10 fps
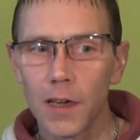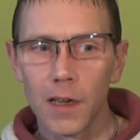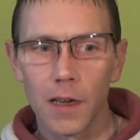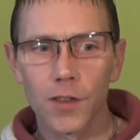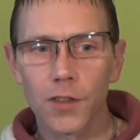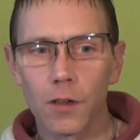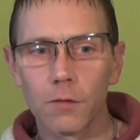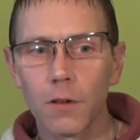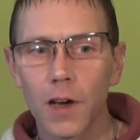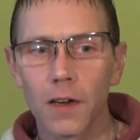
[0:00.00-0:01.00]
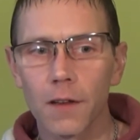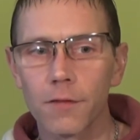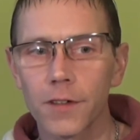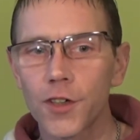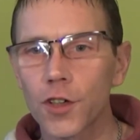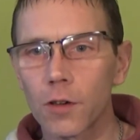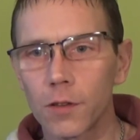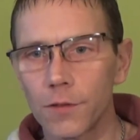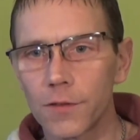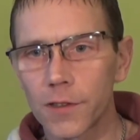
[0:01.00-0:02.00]
I stole like 3
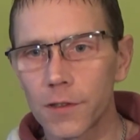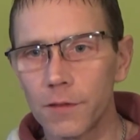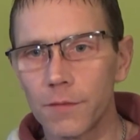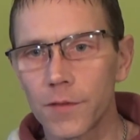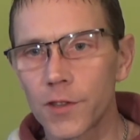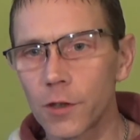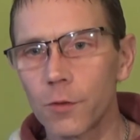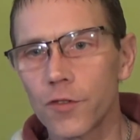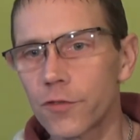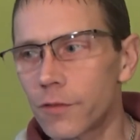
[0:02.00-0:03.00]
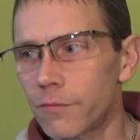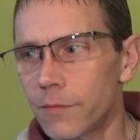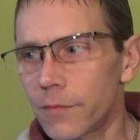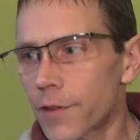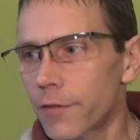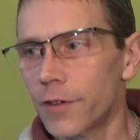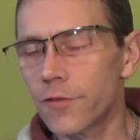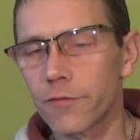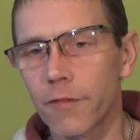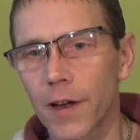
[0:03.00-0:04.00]
shotguns and
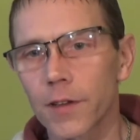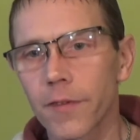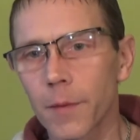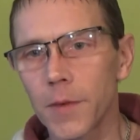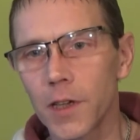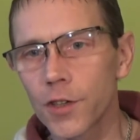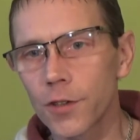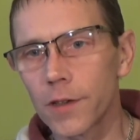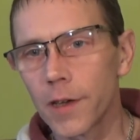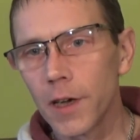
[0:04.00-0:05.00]
300 rounds of ammunition.